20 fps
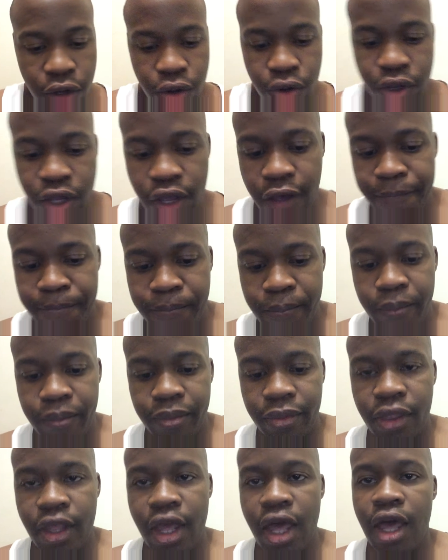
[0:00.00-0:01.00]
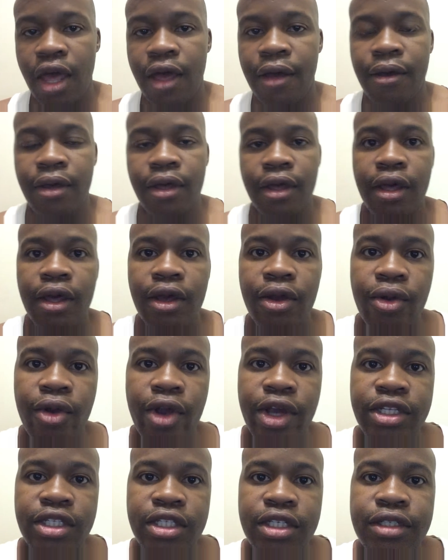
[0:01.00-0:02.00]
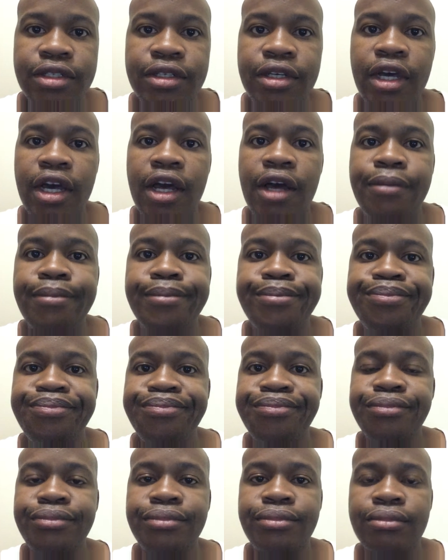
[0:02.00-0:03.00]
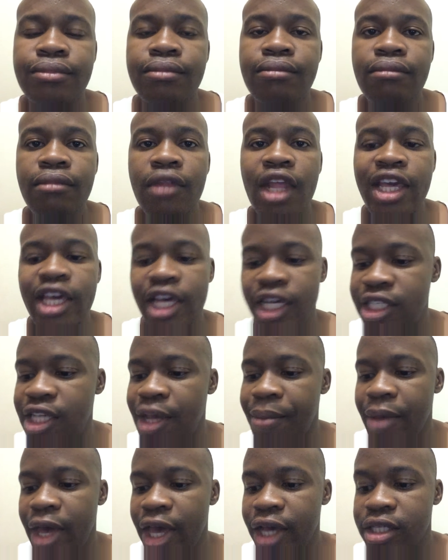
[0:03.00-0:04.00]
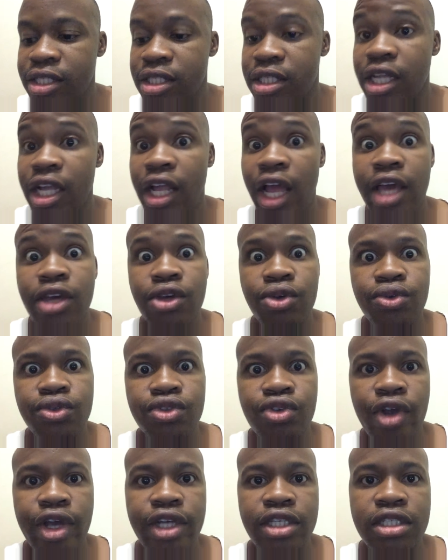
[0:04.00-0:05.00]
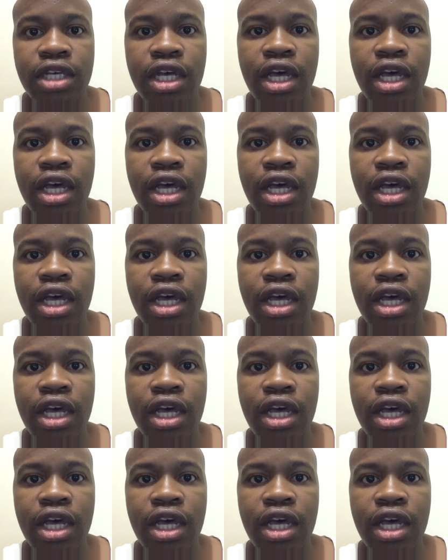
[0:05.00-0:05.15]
Okay. Right. Here's some hacks that I use, right,